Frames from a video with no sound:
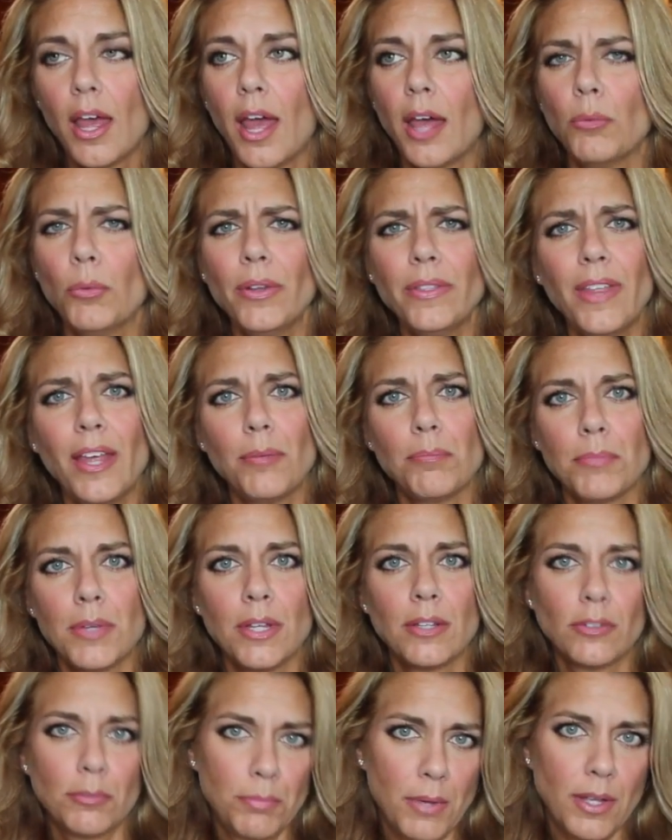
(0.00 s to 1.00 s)
And what that
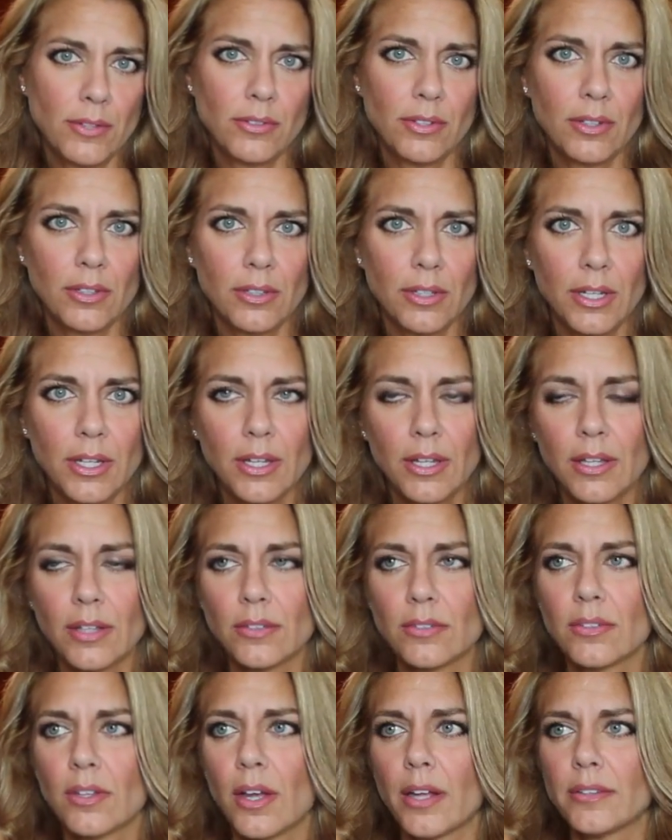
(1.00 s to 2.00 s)
means basically
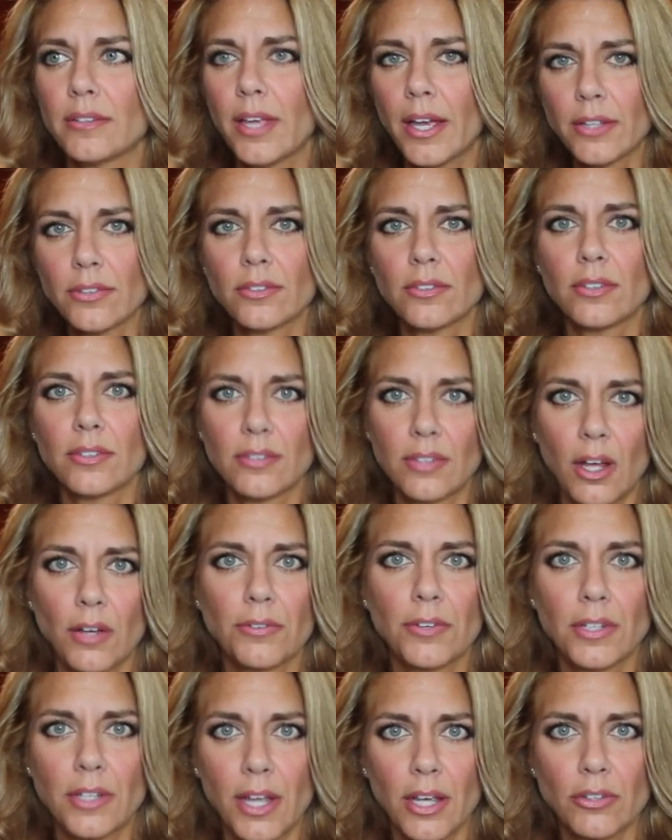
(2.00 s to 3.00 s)
is
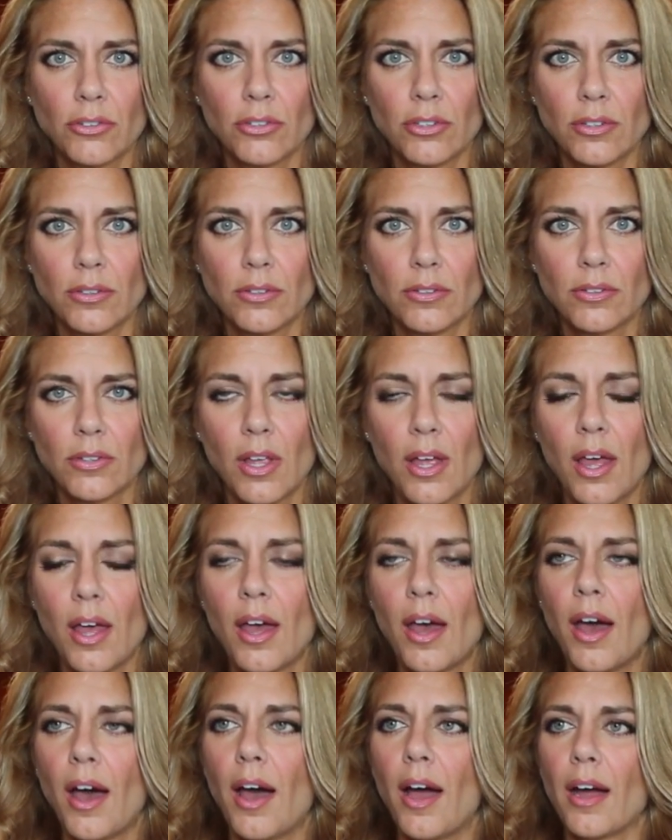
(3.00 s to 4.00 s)
text-to-self connections
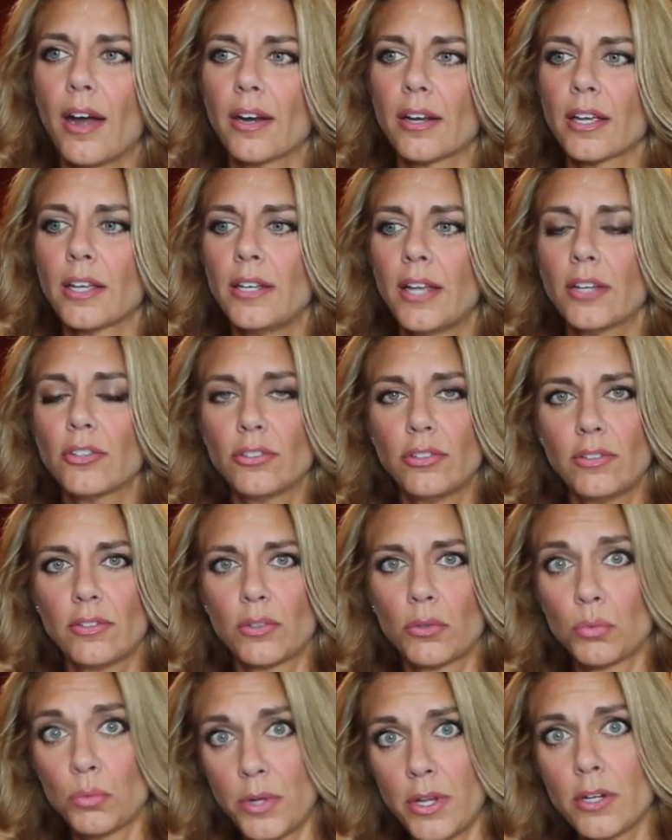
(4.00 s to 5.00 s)
are
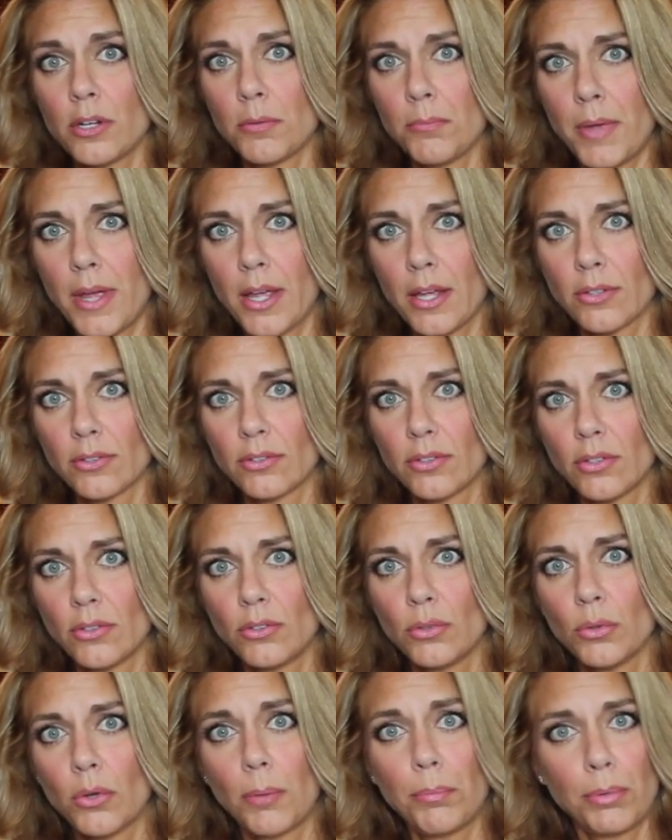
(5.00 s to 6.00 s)
connections a reader makes
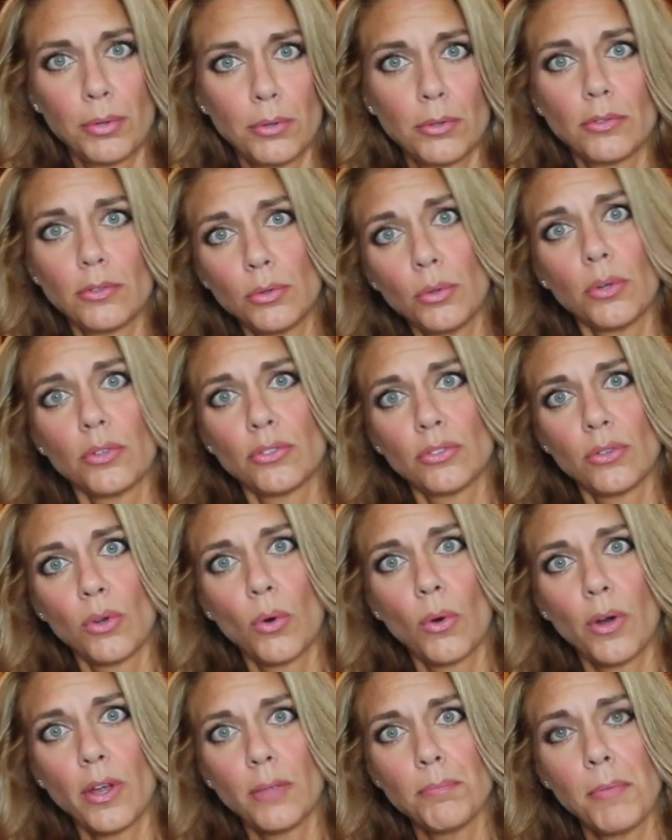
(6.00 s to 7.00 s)
to a
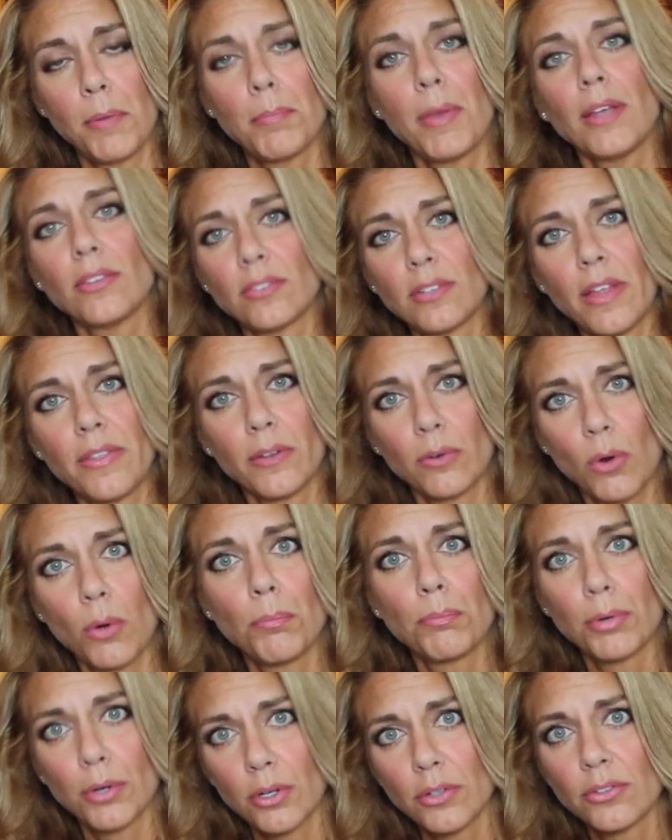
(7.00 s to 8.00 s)
story based on their
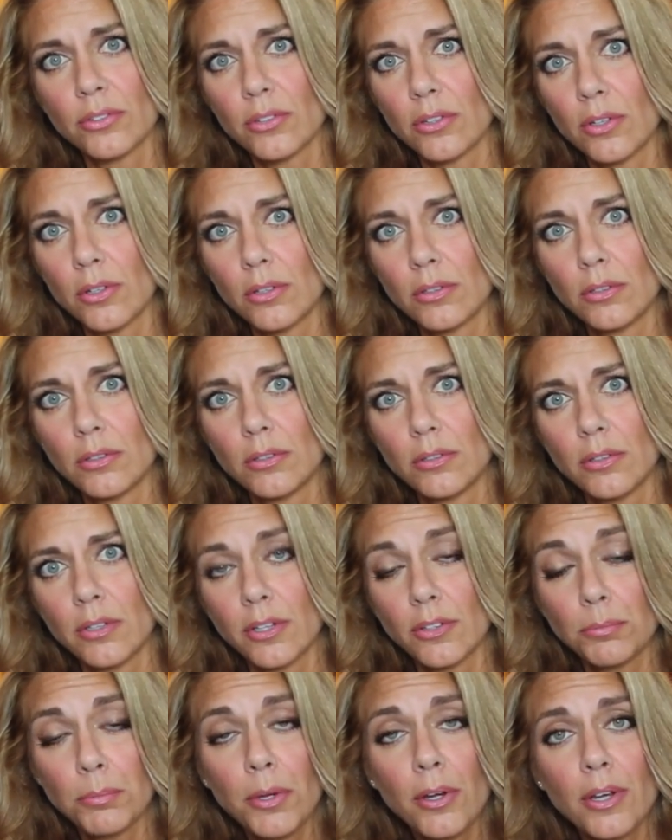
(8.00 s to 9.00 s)
own personal
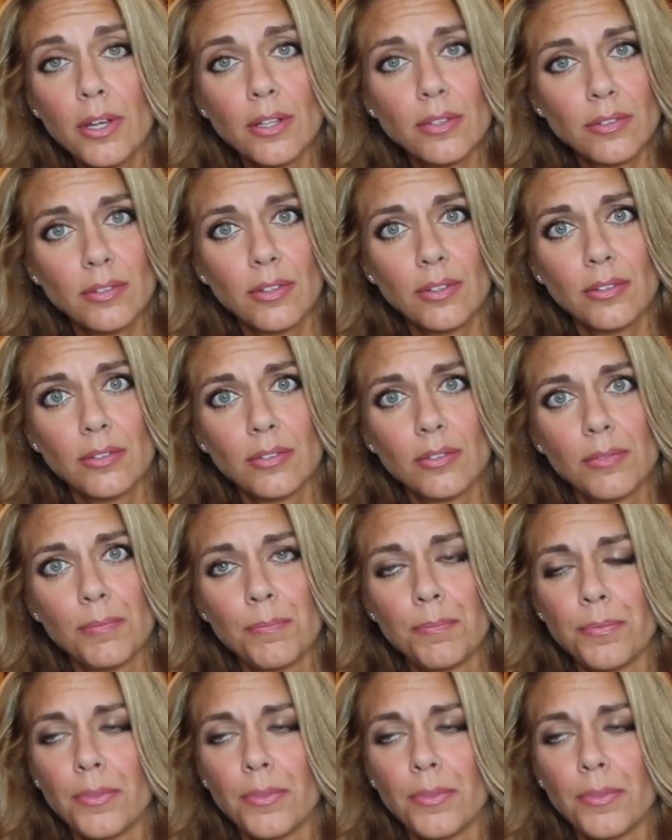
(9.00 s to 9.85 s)
experiences.